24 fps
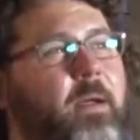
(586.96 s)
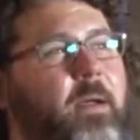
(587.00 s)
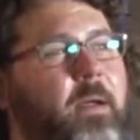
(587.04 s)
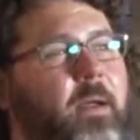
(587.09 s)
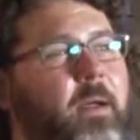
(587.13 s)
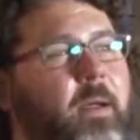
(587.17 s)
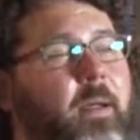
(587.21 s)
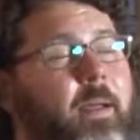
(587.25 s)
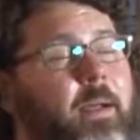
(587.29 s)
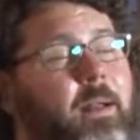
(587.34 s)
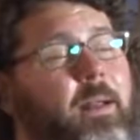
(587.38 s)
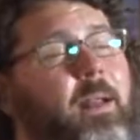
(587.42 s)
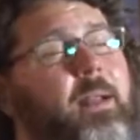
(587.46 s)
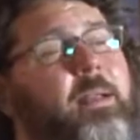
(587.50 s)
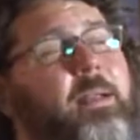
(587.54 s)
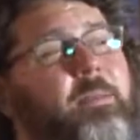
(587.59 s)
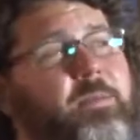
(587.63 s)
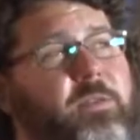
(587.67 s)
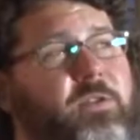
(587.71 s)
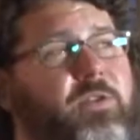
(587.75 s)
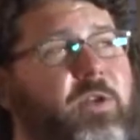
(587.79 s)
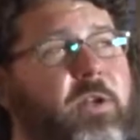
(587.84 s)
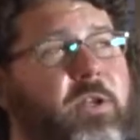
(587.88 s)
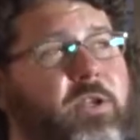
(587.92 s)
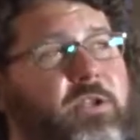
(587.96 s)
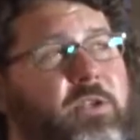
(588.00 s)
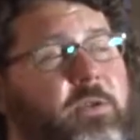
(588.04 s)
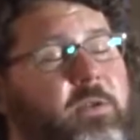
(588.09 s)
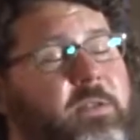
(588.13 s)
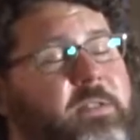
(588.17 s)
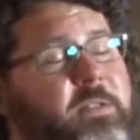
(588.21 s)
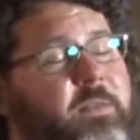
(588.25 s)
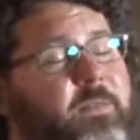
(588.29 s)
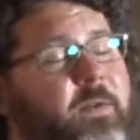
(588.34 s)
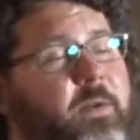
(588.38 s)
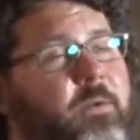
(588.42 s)
And a lot of times I try to shoot
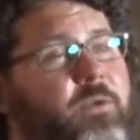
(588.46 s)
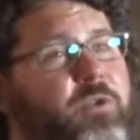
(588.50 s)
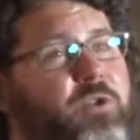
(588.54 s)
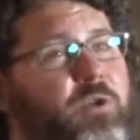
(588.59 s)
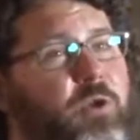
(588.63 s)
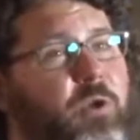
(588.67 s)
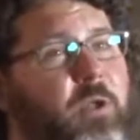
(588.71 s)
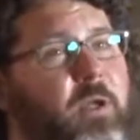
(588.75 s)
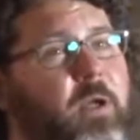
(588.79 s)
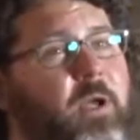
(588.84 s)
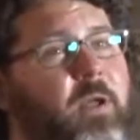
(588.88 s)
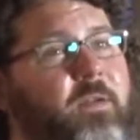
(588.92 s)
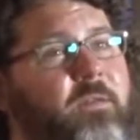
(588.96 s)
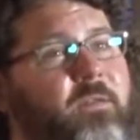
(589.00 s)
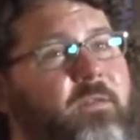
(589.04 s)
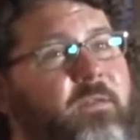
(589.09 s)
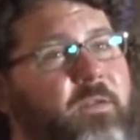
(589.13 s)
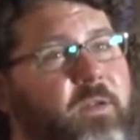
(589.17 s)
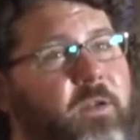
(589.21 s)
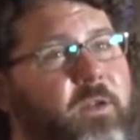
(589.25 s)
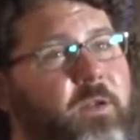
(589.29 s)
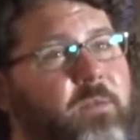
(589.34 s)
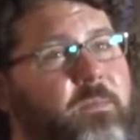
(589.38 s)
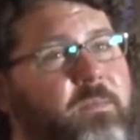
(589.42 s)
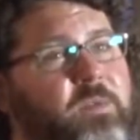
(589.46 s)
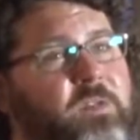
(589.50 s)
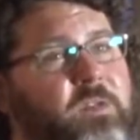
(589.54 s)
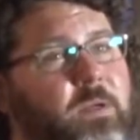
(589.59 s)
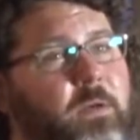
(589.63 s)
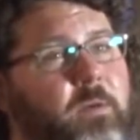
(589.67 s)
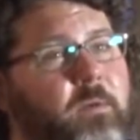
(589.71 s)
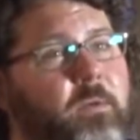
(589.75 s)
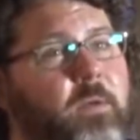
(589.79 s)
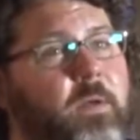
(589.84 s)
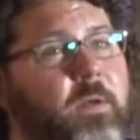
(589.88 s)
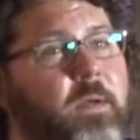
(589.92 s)
as if I was shooting on film.
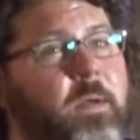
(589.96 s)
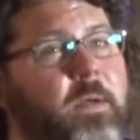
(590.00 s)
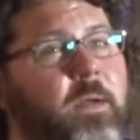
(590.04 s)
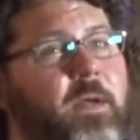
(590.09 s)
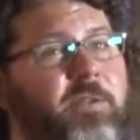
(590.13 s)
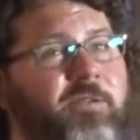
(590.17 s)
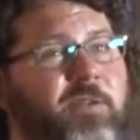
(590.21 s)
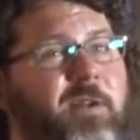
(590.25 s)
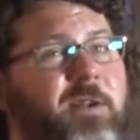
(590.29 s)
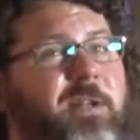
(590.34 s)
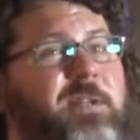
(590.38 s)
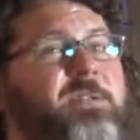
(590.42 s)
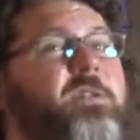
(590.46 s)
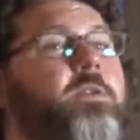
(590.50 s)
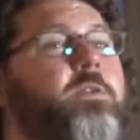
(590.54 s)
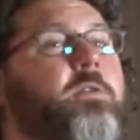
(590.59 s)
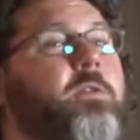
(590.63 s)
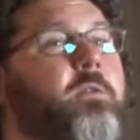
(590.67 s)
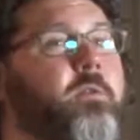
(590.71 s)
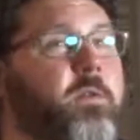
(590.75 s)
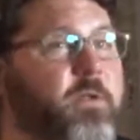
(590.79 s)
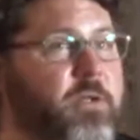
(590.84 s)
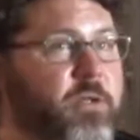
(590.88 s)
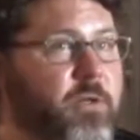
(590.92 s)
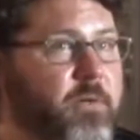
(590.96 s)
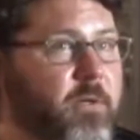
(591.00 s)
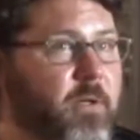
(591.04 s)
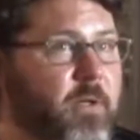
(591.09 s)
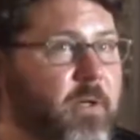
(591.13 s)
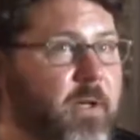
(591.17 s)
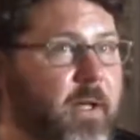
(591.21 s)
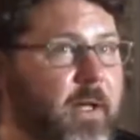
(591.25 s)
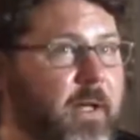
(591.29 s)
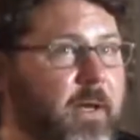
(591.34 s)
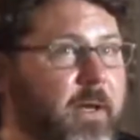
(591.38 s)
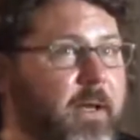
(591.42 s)
So I try not to overshoot a
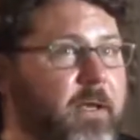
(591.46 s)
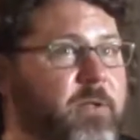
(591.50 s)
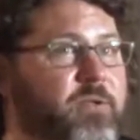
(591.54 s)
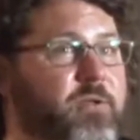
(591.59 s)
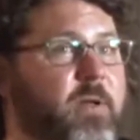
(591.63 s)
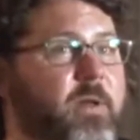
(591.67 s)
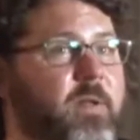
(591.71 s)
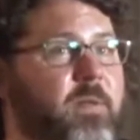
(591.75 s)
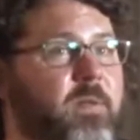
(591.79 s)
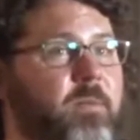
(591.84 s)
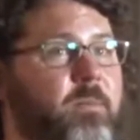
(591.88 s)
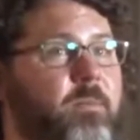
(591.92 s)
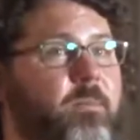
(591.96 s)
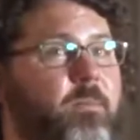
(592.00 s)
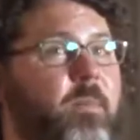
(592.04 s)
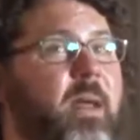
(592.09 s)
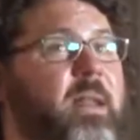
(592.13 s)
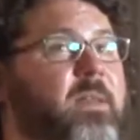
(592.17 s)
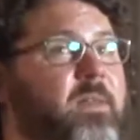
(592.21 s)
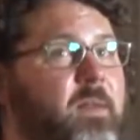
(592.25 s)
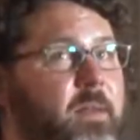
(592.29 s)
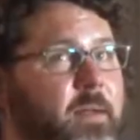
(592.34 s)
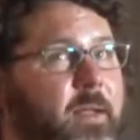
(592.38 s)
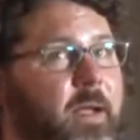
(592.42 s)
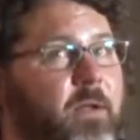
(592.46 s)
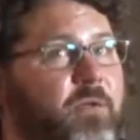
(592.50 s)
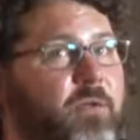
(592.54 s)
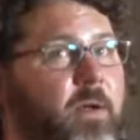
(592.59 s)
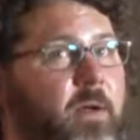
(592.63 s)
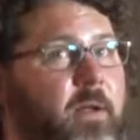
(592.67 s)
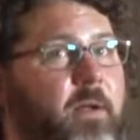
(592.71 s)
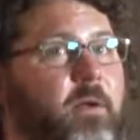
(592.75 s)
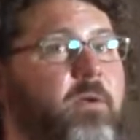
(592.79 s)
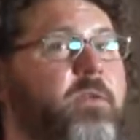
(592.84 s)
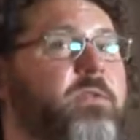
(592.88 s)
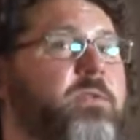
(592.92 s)
lot. And I try
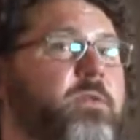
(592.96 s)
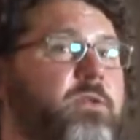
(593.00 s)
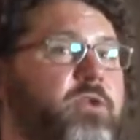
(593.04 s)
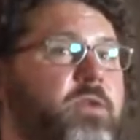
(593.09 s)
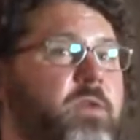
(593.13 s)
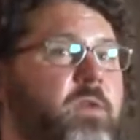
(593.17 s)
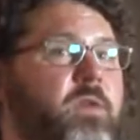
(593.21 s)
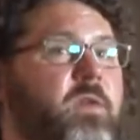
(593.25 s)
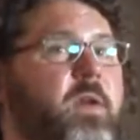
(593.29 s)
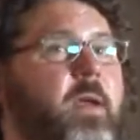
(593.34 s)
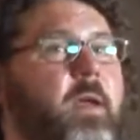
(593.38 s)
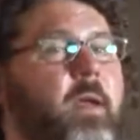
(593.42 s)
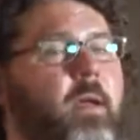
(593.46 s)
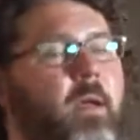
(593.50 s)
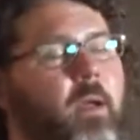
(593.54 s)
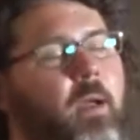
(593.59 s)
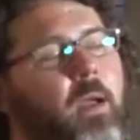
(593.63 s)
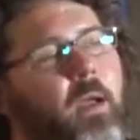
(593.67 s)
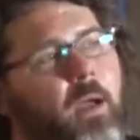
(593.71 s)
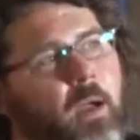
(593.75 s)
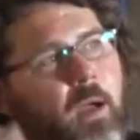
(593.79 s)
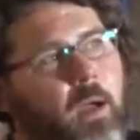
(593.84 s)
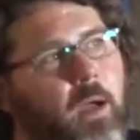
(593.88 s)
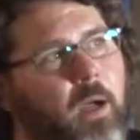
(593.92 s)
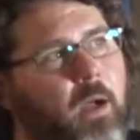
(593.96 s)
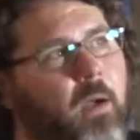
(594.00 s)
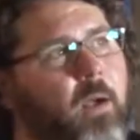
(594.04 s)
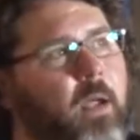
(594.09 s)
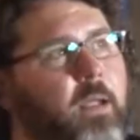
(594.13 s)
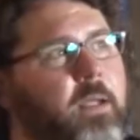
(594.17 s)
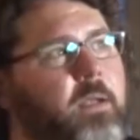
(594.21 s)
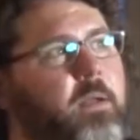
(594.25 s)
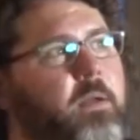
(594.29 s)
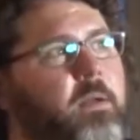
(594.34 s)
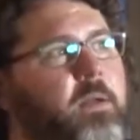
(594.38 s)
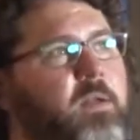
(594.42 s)
to go into a shoot saying, all
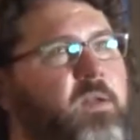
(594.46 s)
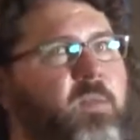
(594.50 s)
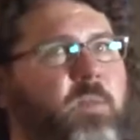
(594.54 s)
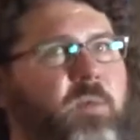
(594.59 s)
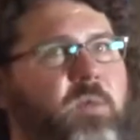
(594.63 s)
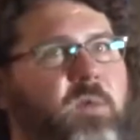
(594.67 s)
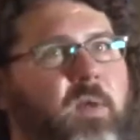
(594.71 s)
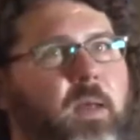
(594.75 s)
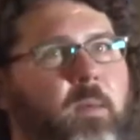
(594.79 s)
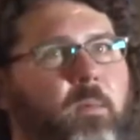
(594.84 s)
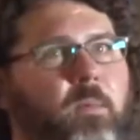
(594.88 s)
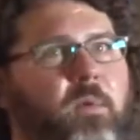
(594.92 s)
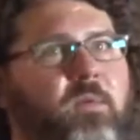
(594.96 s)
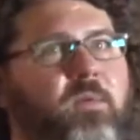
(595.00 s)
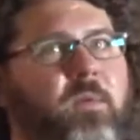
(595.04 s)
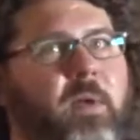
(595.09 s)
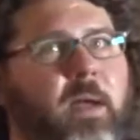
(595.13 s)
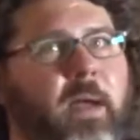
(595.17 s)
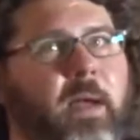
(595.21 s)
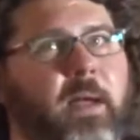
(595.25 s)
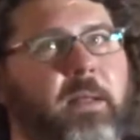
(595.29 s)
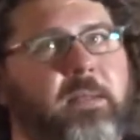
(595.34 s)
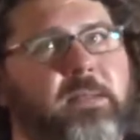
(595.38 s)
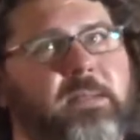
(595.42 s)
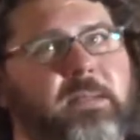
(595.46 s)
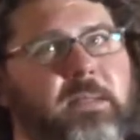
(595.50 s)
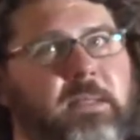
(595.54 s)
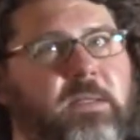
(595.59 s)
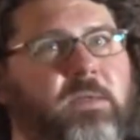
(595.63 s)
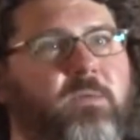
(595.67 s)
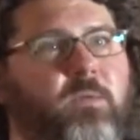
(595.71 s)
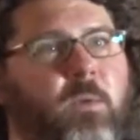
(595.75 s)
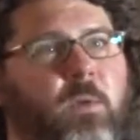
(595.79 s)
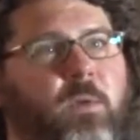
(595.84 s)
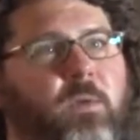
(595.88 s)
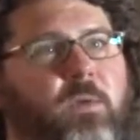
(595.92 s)
right, let's pretend we've got
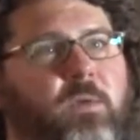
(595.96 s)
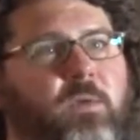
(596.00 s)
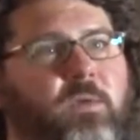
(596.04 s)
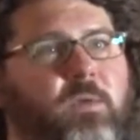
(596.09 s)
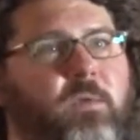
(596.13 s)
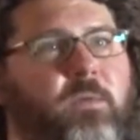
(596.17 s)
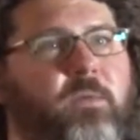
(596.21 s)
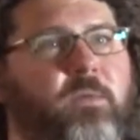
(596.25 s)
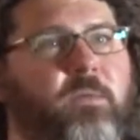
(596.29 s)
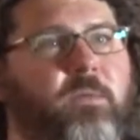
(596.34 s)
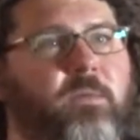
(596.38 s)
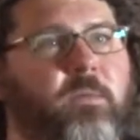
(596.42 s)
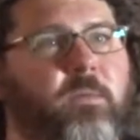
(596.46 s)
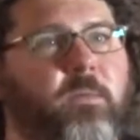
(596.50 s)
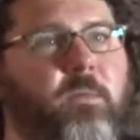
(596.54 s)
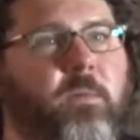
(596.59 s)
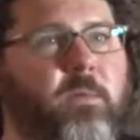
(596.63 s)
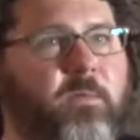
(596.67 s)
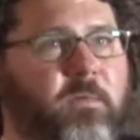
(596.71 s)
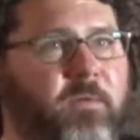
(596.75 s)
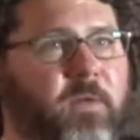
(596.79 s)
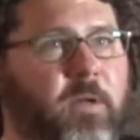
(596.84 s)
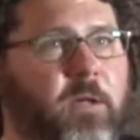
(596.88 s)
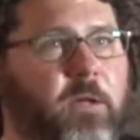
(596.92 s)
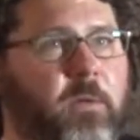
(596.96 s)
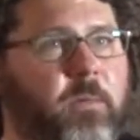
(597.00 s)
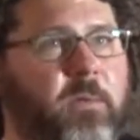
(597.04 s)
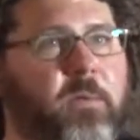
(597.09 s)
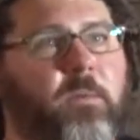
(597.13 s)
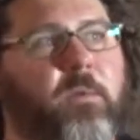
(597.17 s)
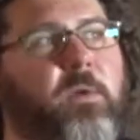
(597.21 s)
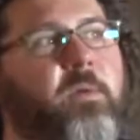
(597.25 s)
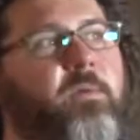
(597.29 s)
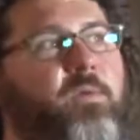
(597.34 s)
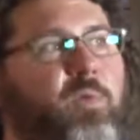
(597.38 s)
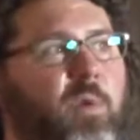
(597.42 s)
6 rolls of film
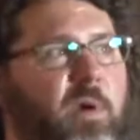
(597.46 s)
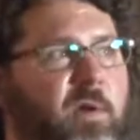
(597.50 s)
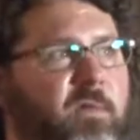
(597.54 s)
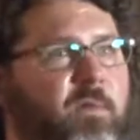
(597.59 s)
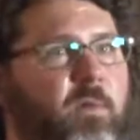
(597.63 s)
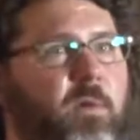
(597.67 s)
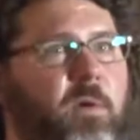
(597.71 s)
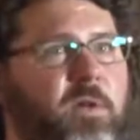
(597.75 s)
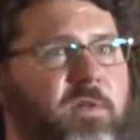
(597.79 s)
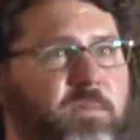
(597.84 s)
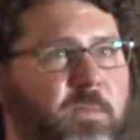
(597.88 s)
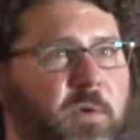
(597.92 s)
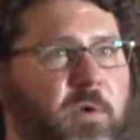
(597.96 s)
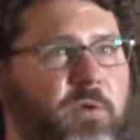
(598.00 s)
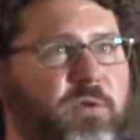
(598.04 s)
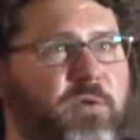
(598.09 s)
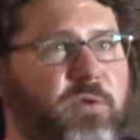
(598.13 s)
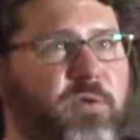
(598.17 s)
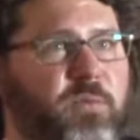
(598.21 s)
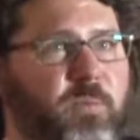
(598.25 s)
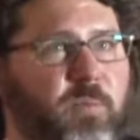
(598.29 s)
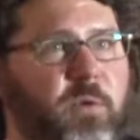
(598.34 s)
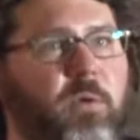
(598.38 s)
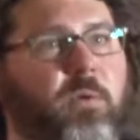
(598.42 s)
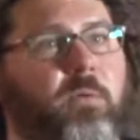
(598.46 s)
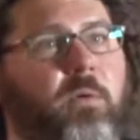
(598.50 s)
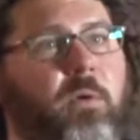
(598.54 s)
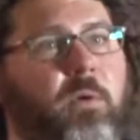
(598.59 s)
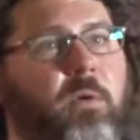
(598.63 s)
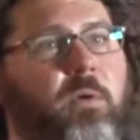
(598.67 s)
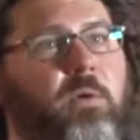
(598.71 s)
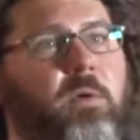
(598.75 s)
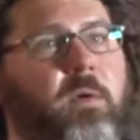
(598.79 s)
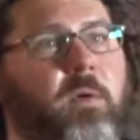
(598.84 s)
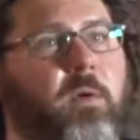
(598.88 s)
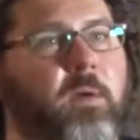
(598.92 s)
and we have 24 exposures per
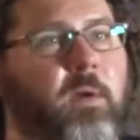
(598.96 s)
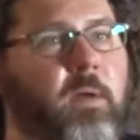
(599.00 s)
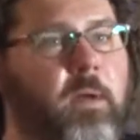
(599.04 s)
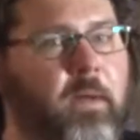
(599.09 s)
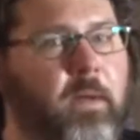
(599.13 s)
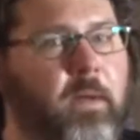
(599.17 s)
roll. And